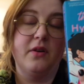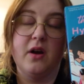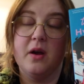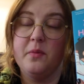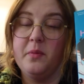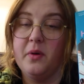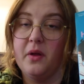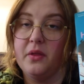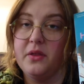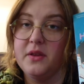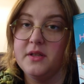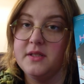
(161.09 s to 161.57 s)

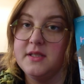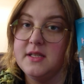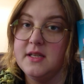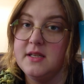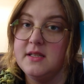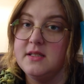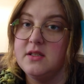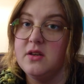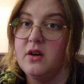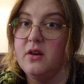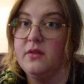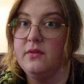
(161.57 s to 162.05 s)

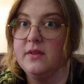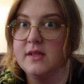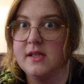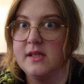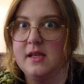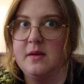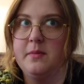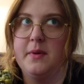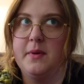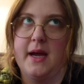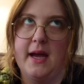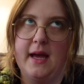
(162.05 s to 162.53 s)
Hypothesis,
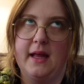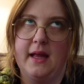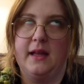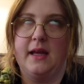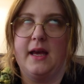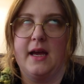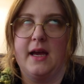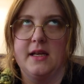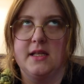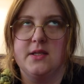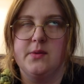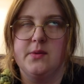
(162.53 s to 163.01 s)
obviously by Ali
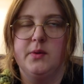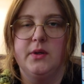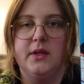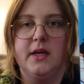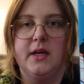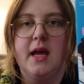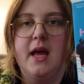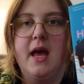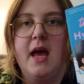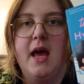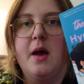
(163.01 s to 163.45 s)
Hazelwood,